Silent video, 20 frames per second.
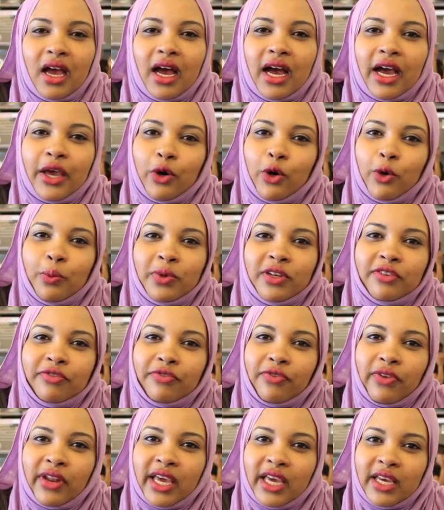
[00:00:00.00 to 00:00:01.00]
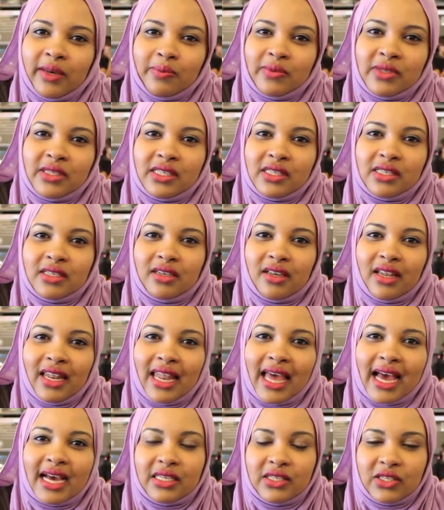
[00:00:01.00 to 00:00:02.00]
I opened Flames
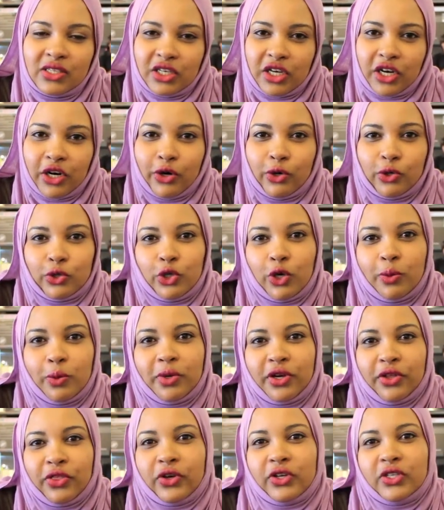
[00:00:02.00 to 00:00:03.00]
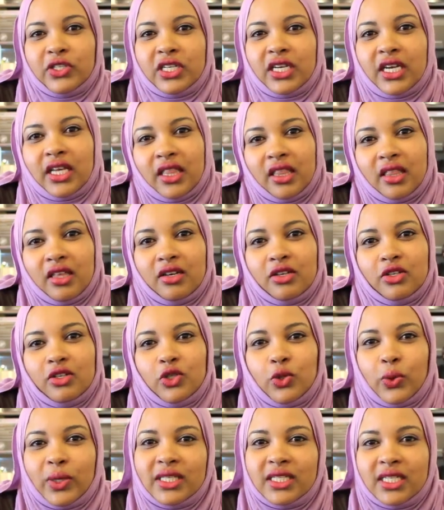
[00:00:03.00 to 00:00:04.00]
last year, October 13,
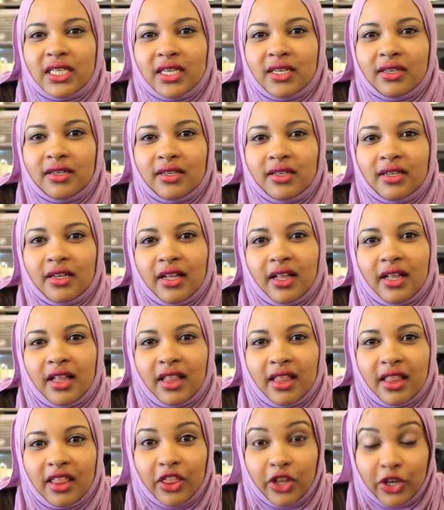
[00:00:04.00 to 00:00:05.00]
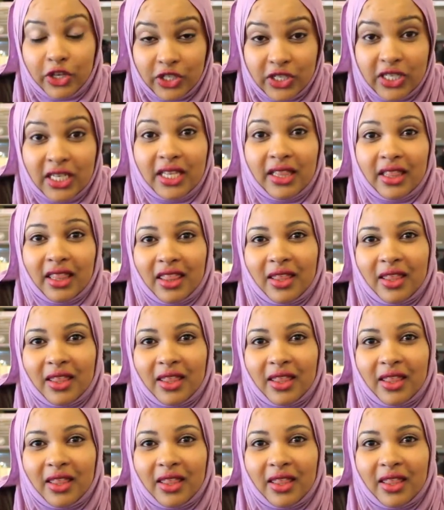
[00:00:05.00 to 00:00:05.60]
2013.